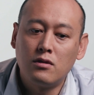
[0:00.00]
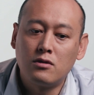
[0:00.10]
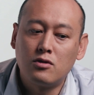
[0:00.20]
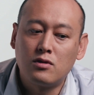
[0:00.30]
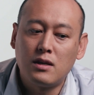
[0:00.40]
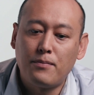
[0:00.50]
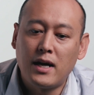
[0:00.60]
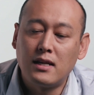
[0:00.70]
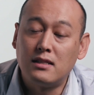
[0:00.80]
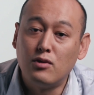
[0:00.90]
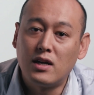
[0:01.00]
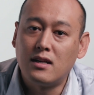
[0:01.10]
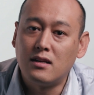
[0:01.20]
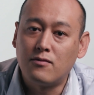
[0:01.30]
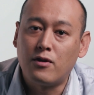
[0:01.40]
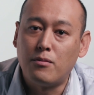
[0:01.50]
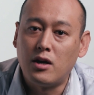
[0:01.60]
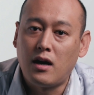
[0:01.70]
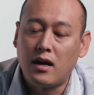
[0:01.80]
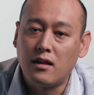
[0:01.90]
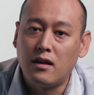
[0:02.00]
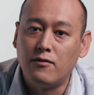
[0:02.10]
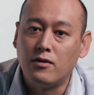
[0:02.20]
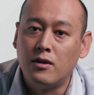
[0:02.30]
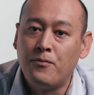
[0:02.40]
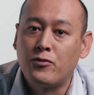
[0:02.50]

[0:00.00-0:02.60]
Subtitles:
to step back and look at it from a higher level,